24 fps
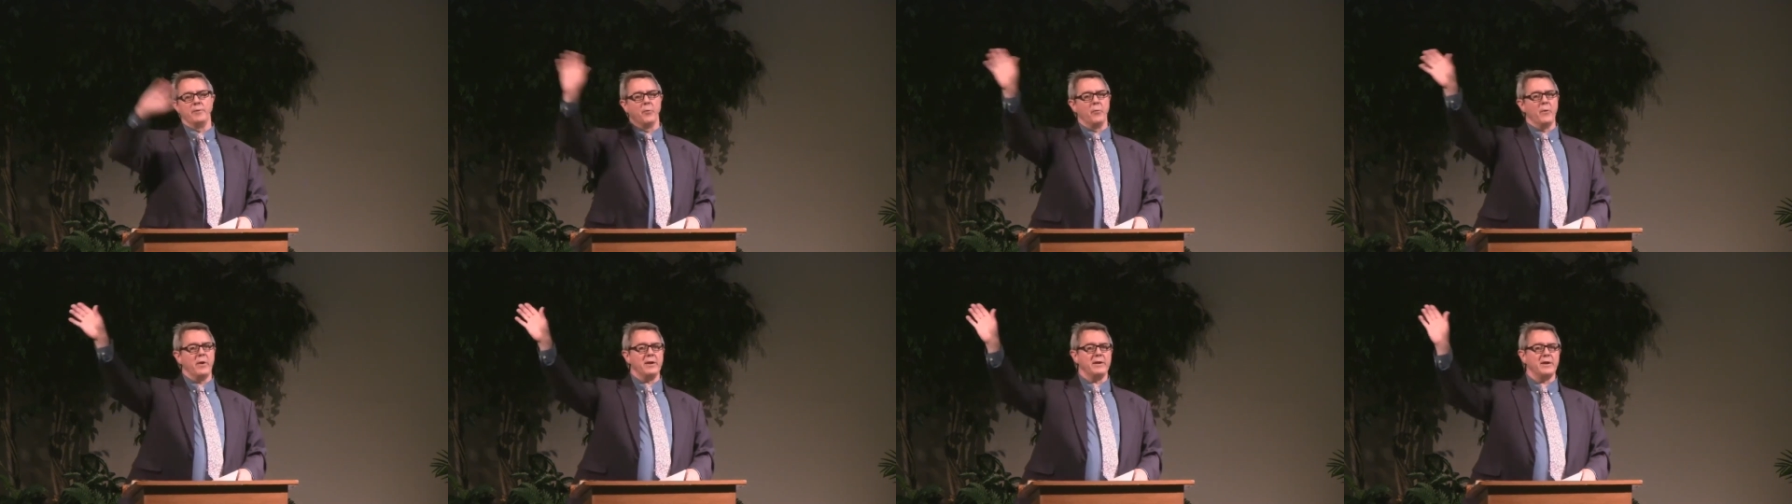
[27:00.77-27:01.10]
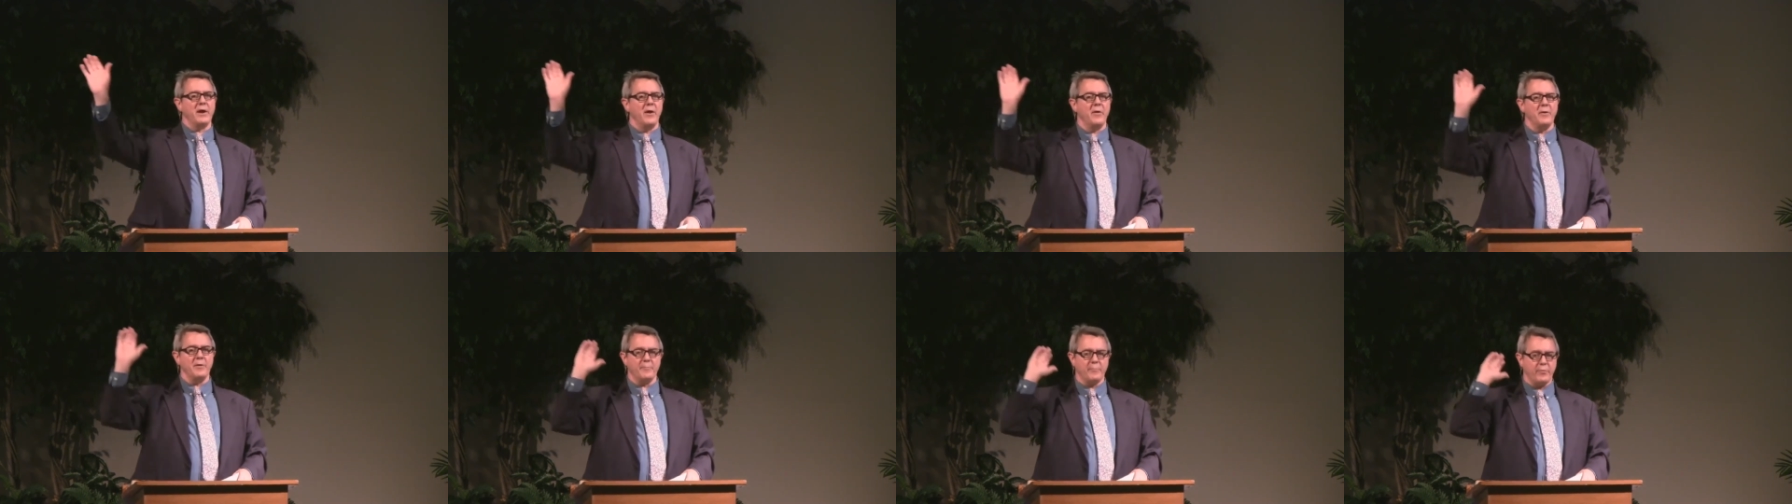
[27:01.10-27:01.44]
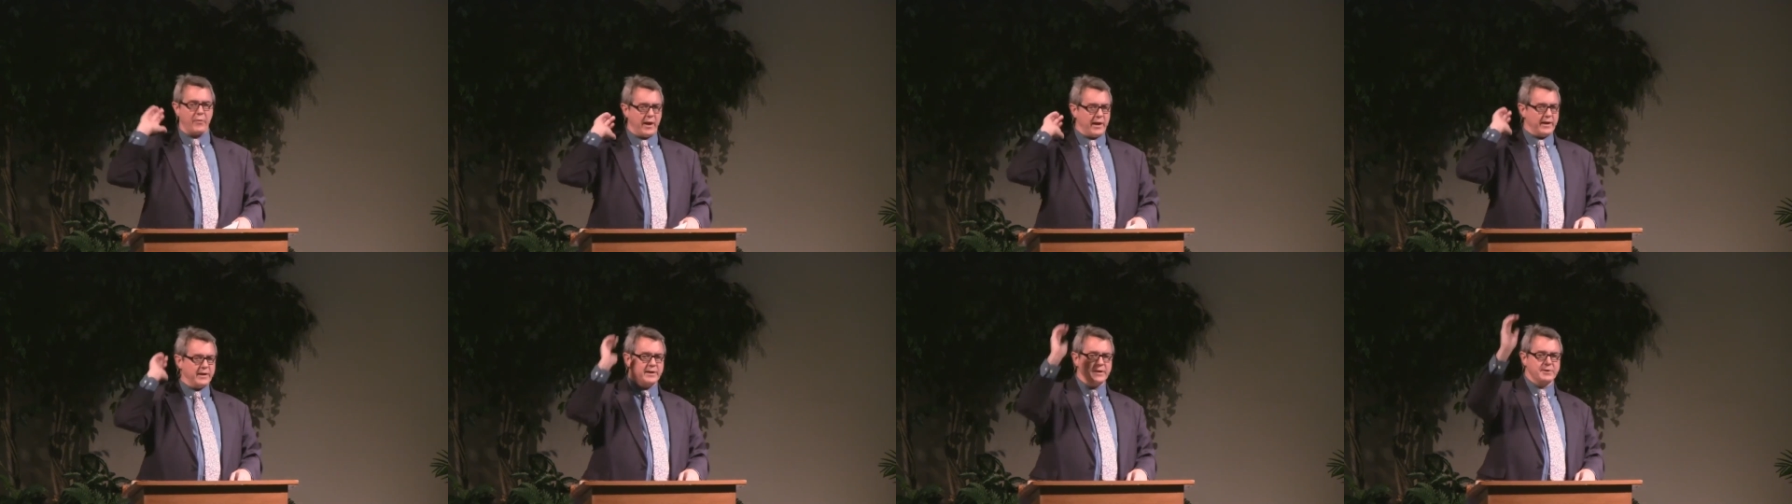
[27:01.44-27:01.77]
the window and
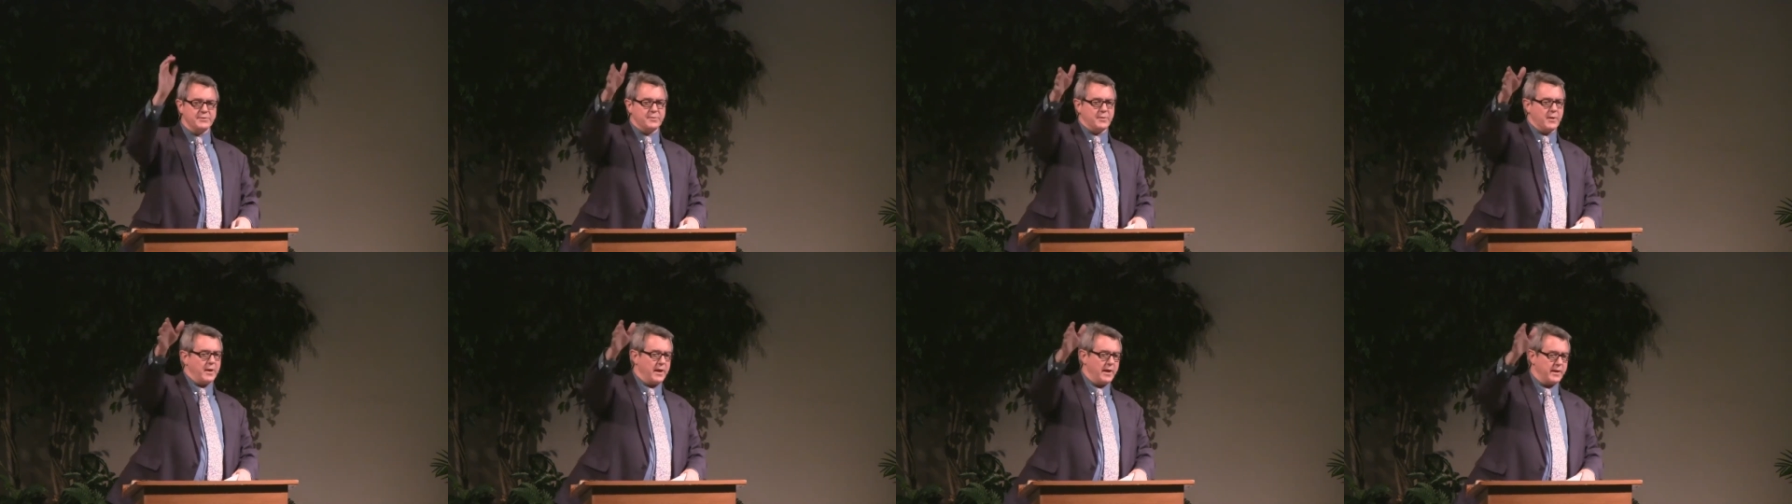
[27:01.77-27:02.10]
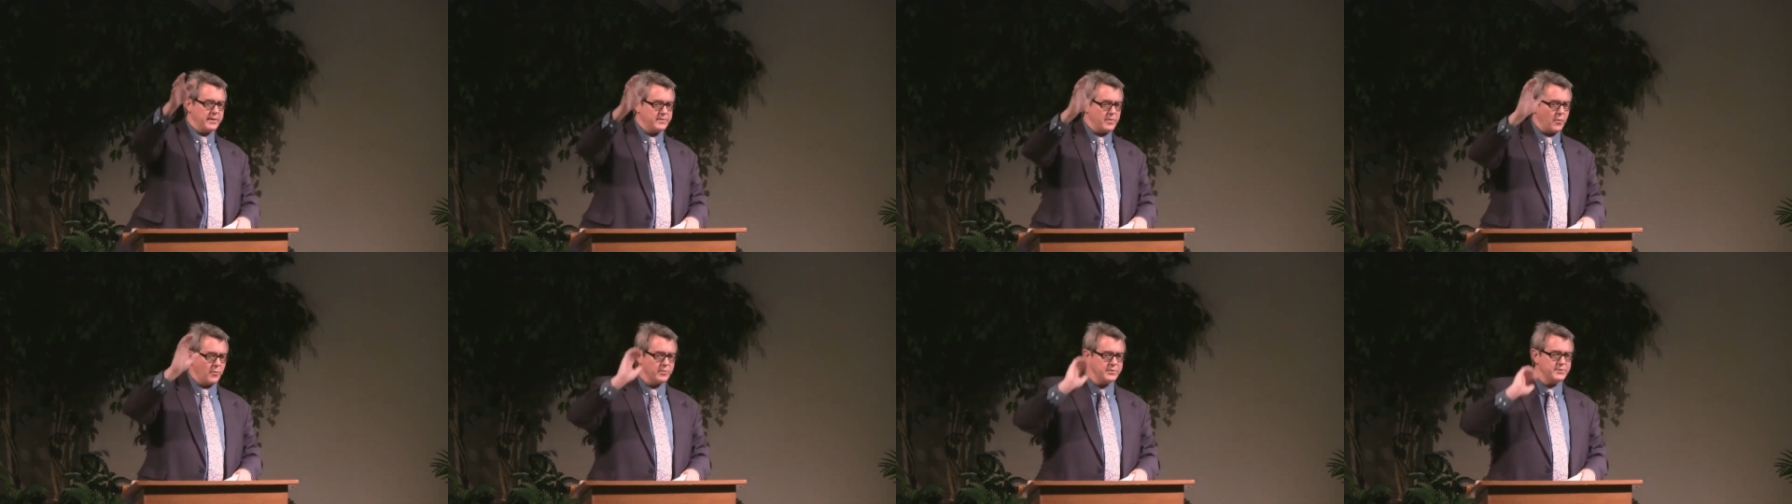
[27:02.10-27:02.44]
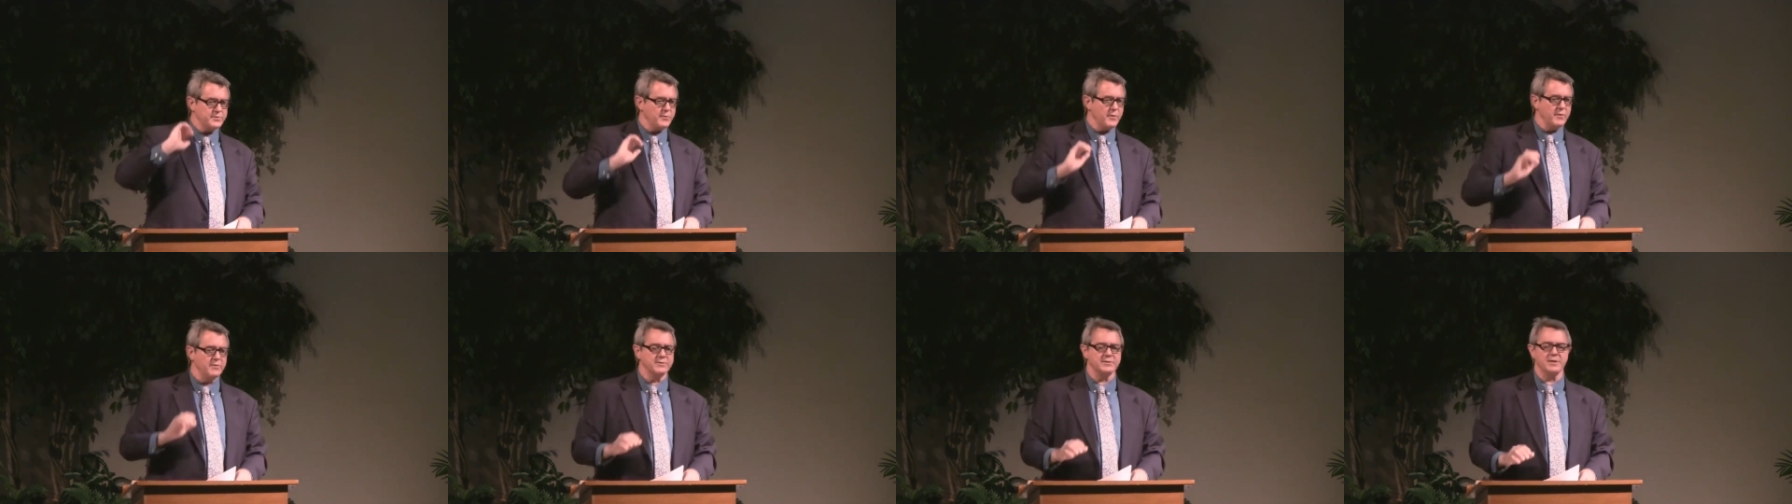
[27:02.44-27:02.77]
prayed to, uh, toward
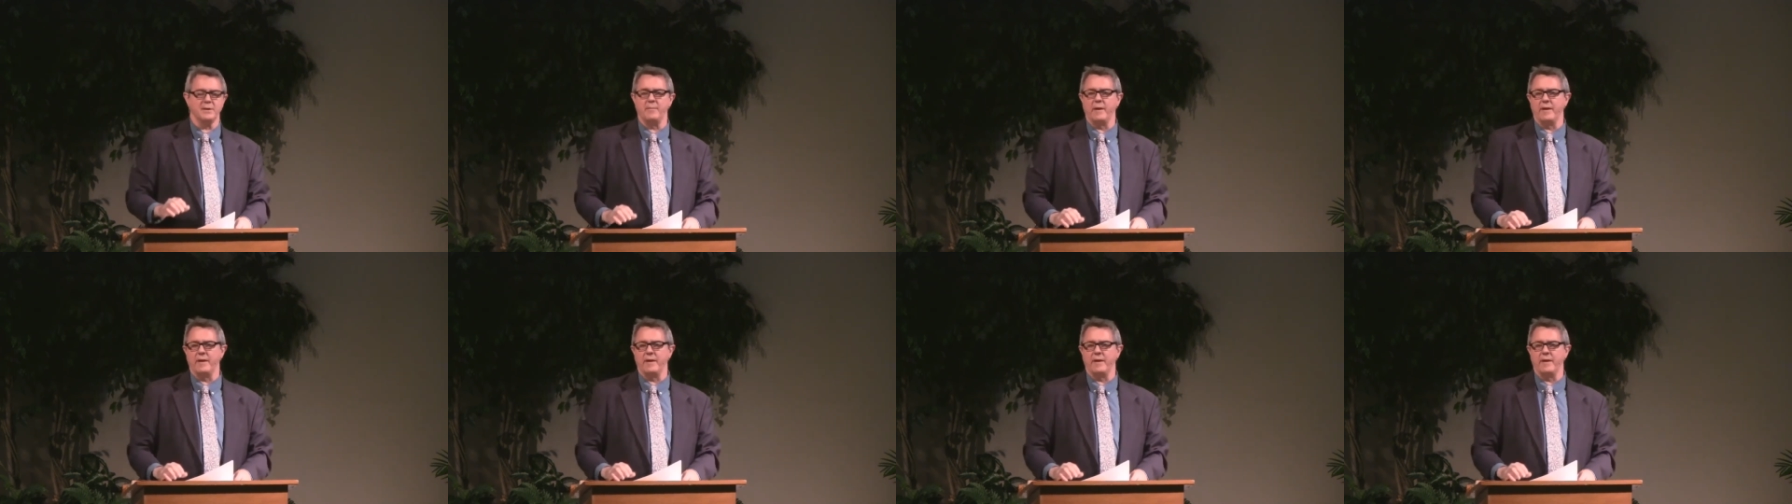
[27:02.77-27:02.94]
Jerusalem